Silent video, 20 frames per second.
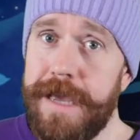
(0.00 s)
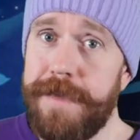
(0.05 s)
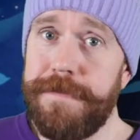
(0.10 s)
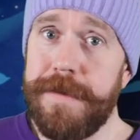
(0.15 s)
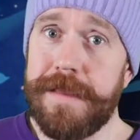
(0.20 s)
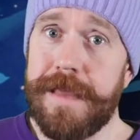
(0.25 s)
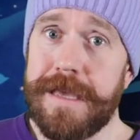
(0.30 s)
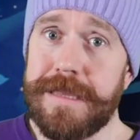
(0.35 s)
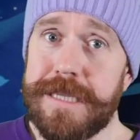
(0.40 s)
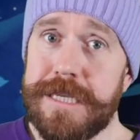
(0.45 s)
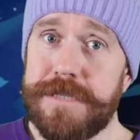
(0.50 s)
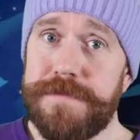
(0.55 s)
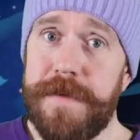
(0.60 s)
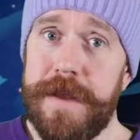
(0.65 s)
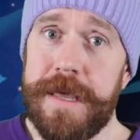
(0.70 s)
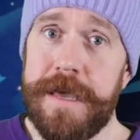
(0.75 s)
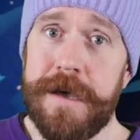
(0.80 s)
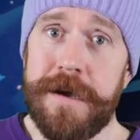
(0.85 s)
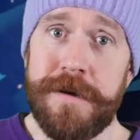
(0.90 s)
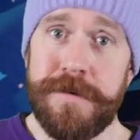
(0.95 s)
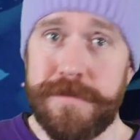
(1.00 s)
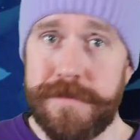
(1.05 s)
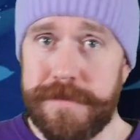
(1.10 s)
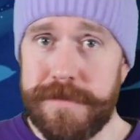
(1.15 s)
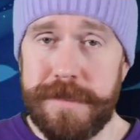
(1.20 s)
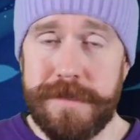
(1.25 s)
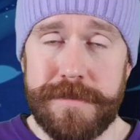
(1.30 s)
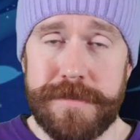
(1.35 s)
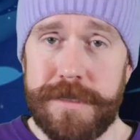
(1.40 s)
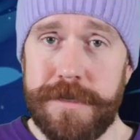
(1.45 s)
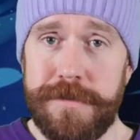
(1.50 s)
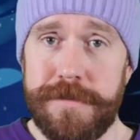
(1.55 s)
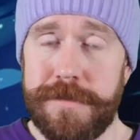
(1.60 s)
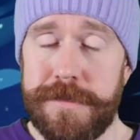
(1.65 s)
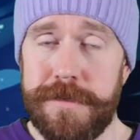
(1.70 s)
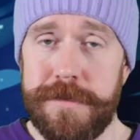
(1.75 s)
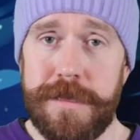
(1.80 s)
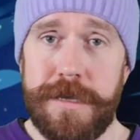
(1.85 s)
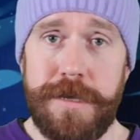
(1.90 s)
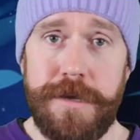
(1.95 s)
if you like this video, do
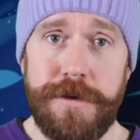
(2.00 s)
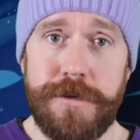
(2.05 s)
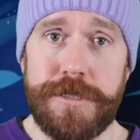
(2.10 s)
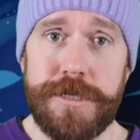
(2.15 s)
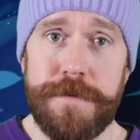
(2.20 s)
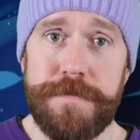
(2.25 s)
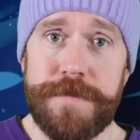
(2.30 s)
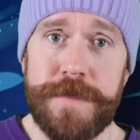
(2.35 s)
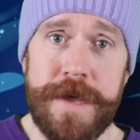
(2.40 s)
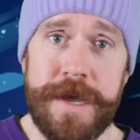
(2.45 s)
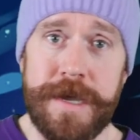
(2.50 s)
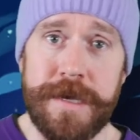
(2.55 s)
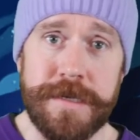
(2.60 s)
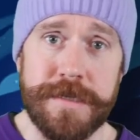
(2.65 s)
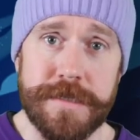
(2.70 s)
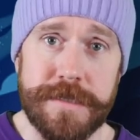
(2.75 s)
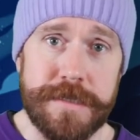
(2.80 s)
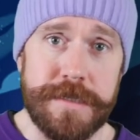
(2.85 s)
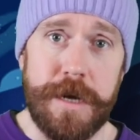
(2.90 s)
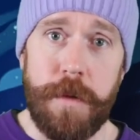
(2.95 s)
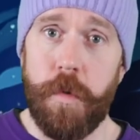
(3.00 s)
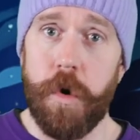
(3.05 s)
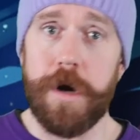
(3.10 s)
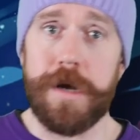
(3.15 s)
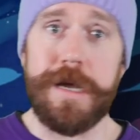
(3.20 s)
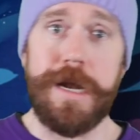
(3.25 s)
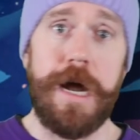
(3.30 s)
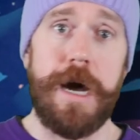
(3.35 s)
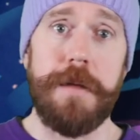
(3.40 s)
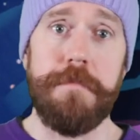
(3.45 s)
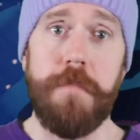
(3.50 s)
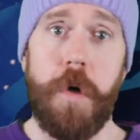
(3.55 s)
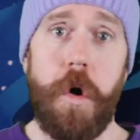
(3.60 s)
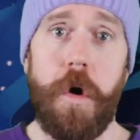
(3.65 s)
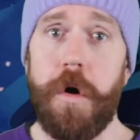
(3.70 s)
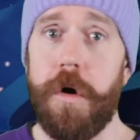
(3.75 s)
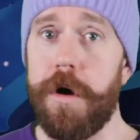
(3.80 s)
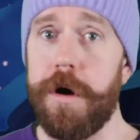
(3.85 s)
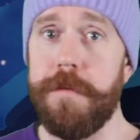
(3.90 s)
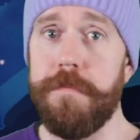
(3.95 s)
the YouTube things. I'm working on
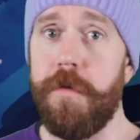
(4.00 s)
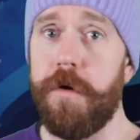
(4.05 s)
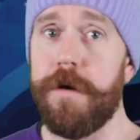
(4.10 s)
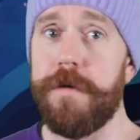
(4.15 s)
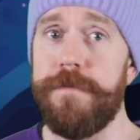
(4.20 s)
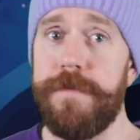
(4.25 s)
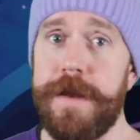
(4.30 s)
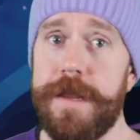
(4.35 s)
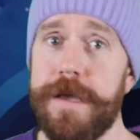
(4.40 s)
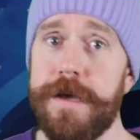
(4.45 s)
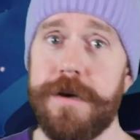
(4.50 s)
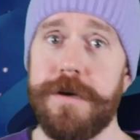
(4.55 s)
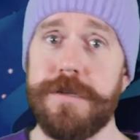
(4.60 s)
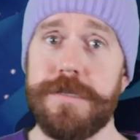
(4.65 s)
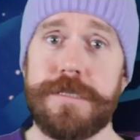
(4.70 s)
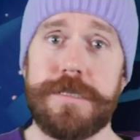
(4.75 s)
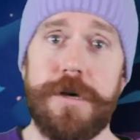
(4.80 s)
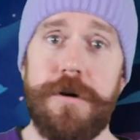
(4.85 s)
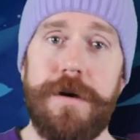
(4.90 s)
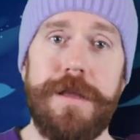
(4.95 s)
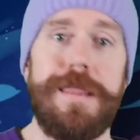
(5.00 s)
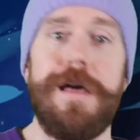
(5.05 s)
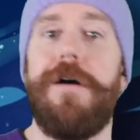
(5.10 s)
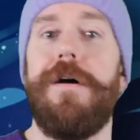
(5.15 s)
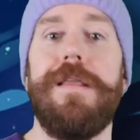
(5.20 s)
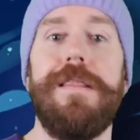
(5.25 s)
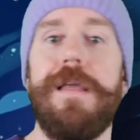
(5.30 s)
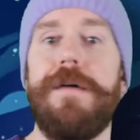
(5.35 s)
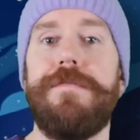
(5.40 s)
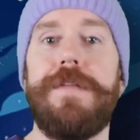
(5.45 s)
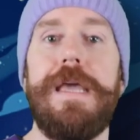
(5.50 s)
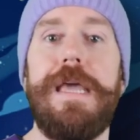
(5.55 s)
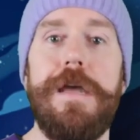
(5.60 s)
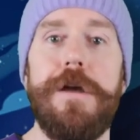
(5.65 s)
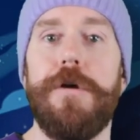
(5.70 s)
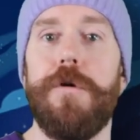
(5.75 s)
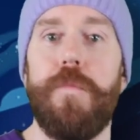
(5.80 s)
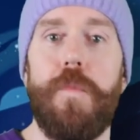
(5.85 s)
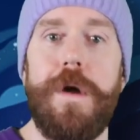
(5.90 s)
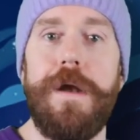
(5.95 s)
more and more videos, though I'd love to
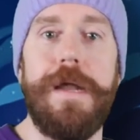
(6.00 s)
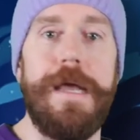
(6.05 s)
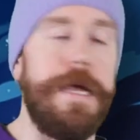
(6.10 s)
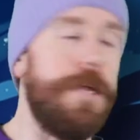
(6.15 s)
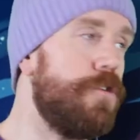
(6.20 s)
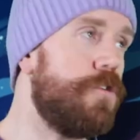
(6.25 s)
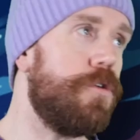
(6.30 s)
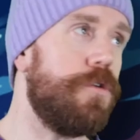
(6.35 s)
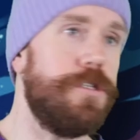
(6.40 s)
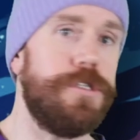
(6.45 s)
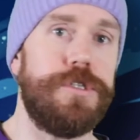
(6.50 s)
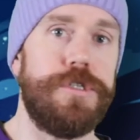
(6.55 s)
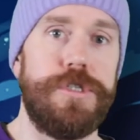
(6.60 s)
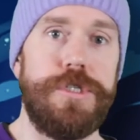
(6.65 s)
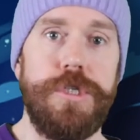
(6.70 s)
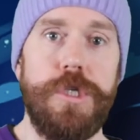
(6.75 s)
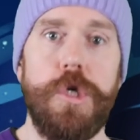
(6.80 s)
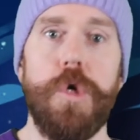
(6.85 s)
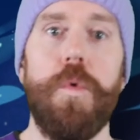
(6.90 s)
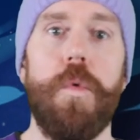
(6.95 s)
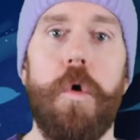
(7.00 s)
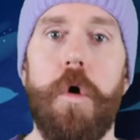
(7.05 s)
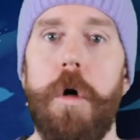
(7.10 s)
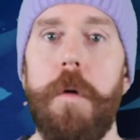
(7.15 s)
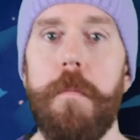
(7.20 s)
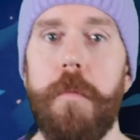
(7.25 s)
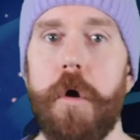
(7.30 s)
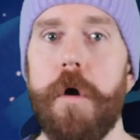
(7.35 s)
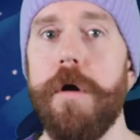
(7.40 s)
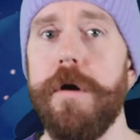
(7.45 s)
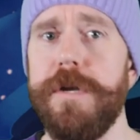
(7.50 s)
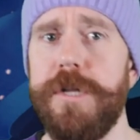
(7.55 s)
hear what interests you all more.